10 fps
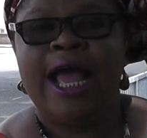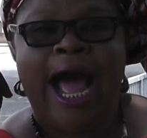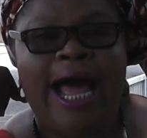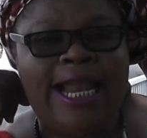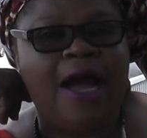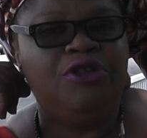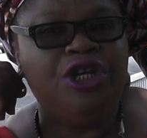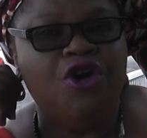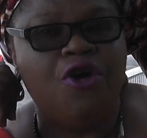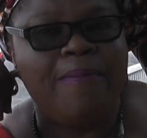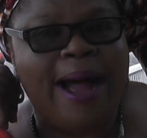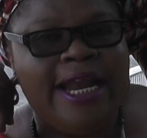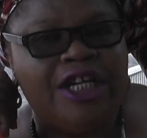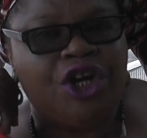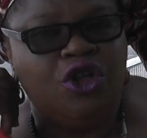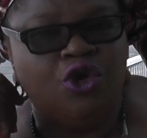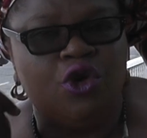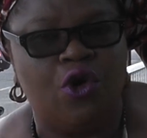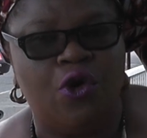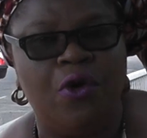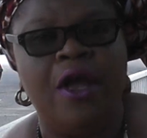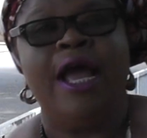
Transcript: allowed the Yoruba nation to go.